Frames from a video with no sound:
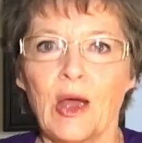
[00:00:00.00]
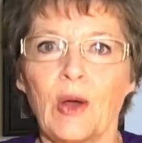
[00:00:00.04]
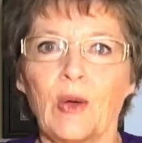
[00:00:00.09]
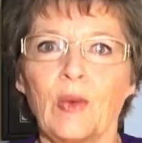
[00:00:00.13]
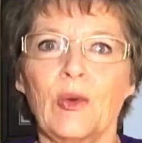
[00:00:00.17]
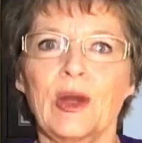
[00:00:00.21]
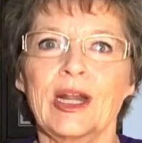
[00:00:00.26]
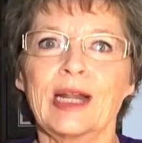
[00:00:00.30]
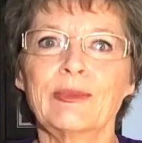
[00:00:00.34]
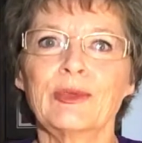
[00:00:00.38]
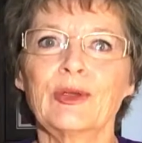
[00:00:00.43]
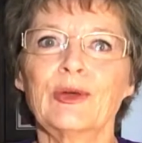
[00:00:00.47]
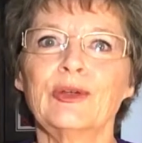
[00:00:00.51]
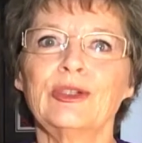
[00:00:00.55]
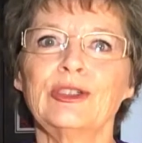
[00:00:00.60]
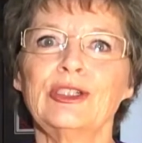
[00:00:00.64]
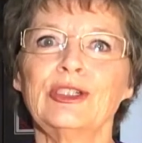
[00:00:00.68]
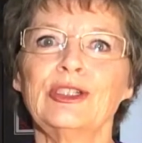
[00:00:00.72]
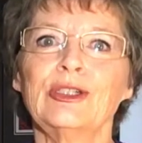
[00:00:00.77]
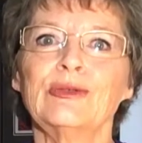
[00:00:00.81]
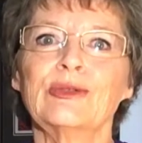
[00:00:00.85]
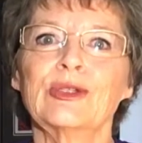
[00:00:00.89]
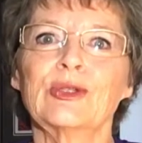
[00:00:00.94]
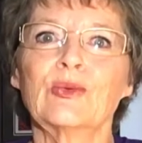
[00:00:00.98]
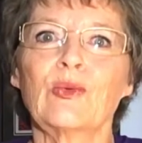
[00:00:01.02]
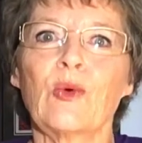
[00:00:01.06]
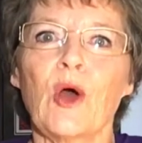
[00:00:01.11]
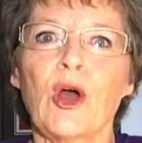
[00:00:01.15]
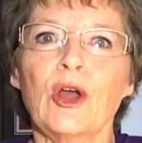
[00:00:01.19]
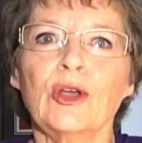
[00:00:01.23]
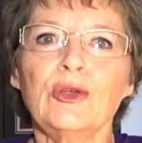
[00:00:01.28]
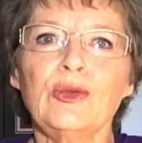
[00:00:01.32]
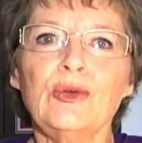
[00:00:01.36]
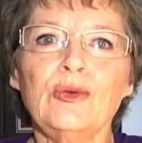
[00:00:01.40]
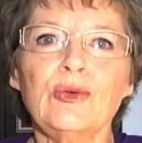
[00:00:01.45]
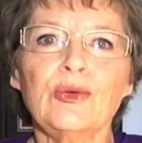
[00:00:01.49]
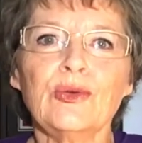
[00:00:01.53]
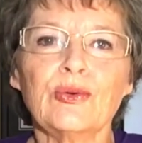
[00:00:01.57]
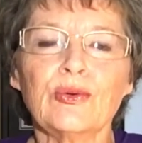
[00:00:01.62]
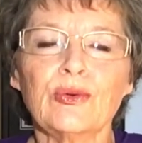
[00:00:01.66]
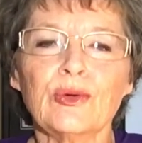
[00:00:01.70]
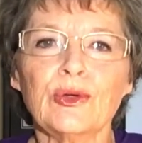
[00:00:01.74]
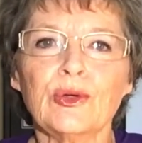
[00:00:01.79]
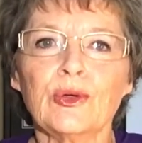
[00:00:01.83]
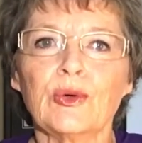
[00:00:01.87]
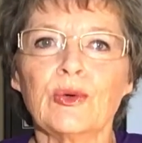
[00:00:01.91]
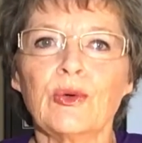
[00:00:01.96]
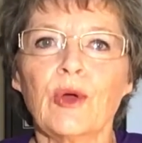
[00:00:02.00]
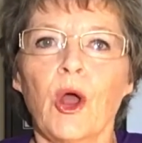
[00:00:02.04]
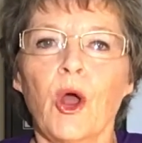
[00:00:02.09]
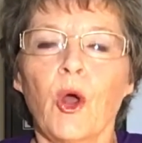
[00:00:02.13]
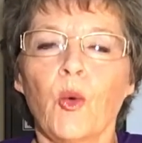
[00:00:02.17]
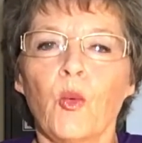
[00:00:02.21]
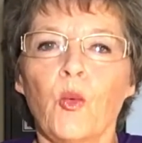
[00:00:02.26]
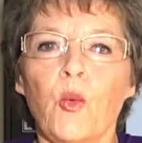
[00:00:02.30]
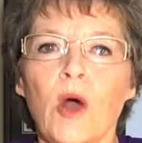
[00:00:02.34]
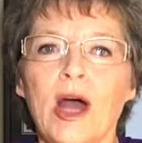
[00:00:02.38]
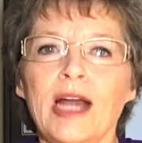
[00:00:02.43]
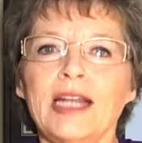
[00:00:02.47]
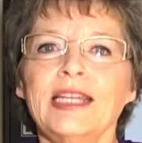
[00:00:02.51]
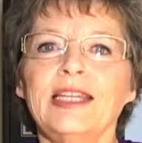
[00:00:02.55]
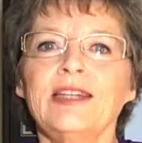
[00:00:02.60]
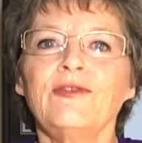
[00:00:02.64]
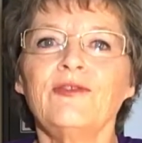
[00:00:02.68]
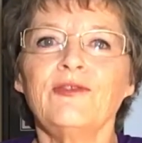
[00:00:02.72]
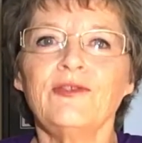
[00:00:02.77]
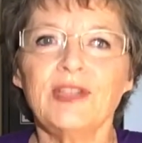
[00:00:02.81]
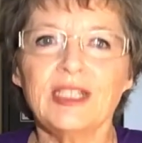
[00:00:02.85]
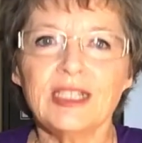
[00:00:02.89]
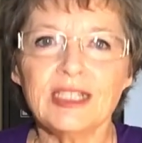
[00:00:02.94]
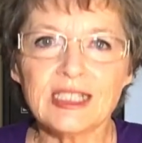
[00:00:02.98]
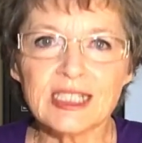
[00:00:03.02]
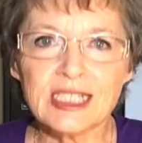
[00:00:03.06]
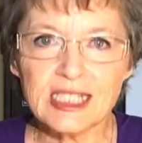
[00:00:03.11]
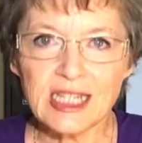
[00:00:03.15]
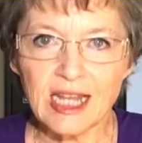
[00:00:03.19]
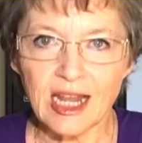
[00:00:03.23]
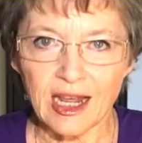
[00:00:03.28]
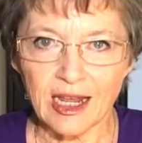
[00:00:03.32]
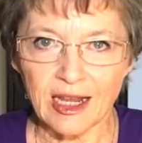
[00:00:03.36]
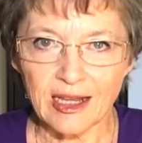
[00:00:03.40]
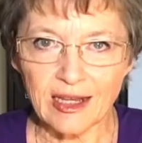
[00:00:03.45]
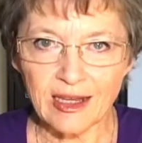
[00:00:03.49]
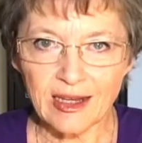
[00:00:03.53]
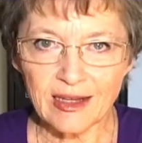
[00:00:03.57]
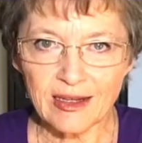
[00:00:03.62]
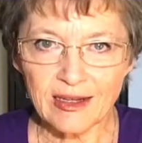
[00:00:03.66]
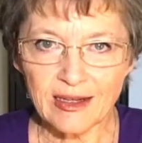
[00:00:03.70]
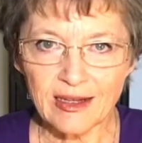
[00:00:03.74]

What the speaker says: What I'm going to do is walk you through what it feels like